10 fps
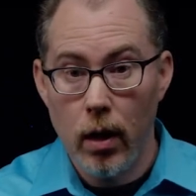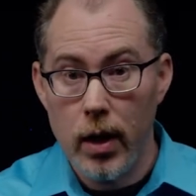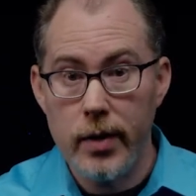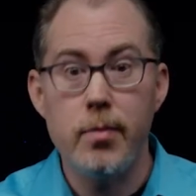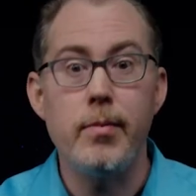
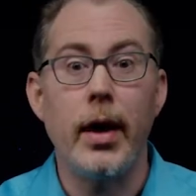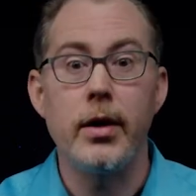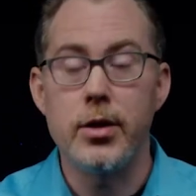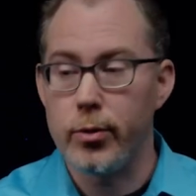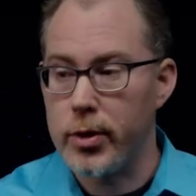and even
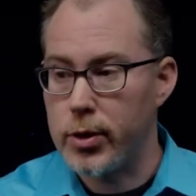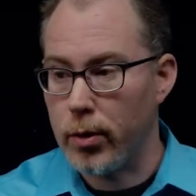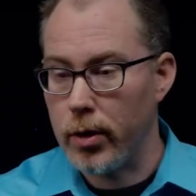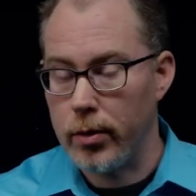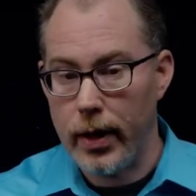manage and
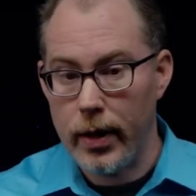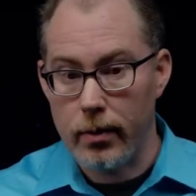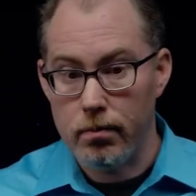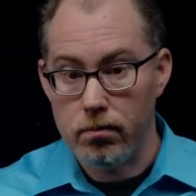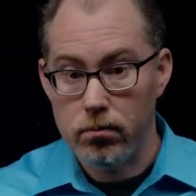restore your
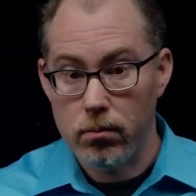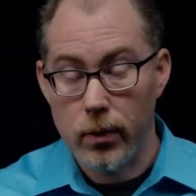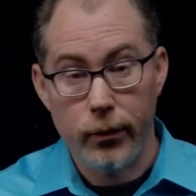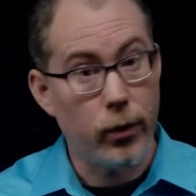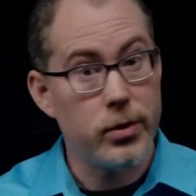data.
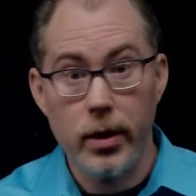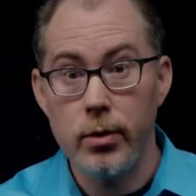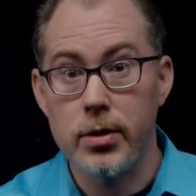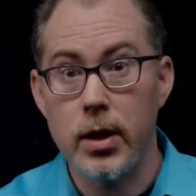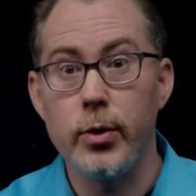First thing
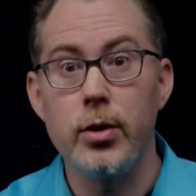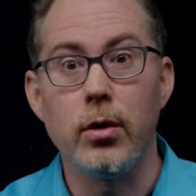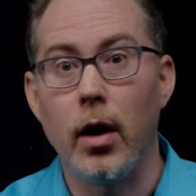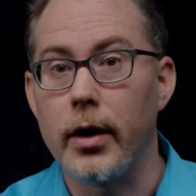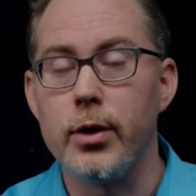you see when you
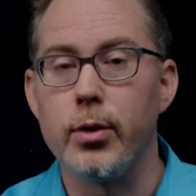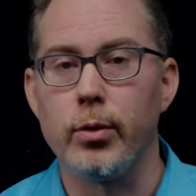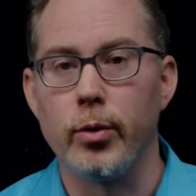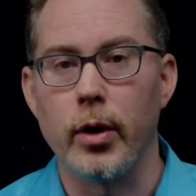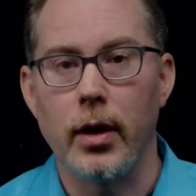log into a
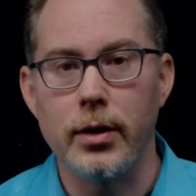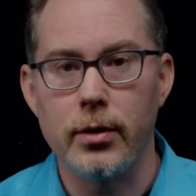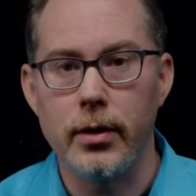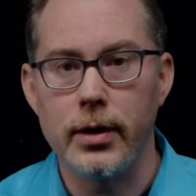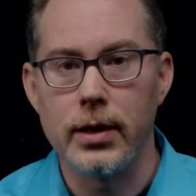Rubrik
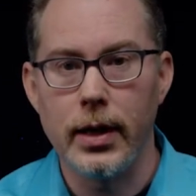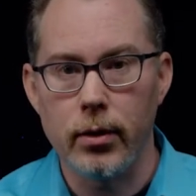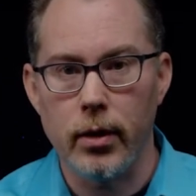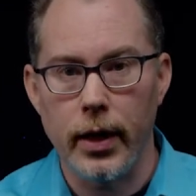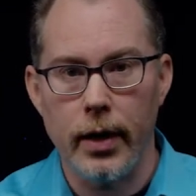cluster is
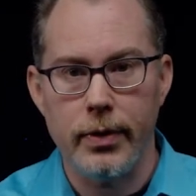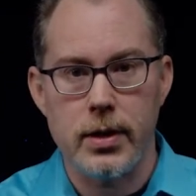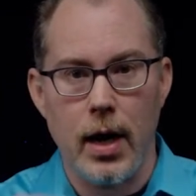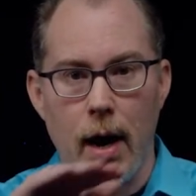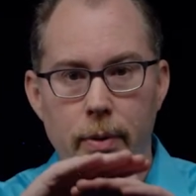literally at the
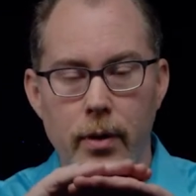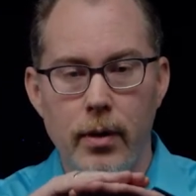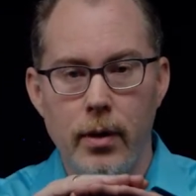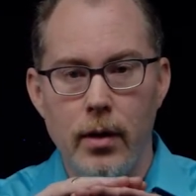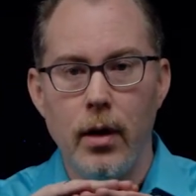top,
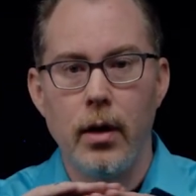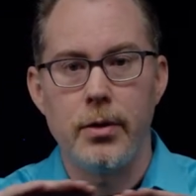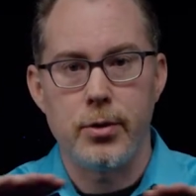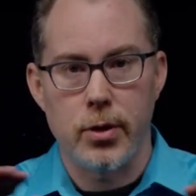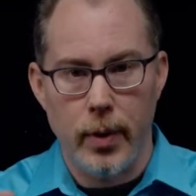
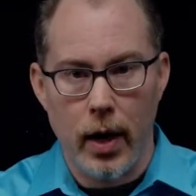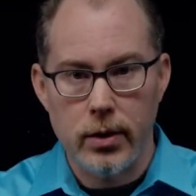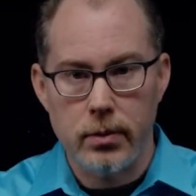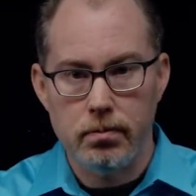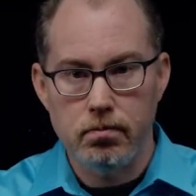the search
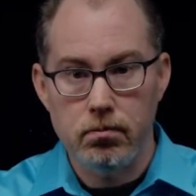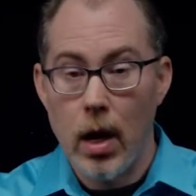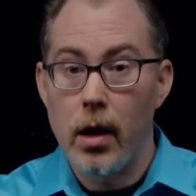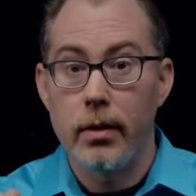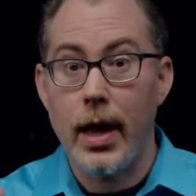box.
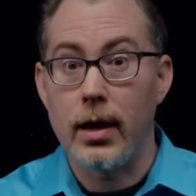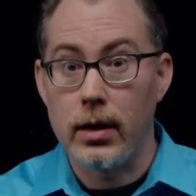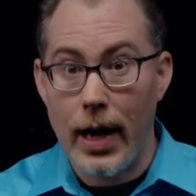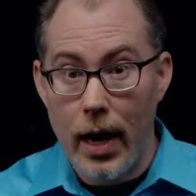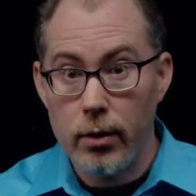That
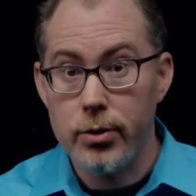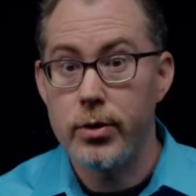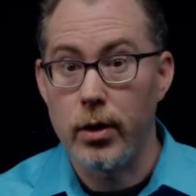allows you to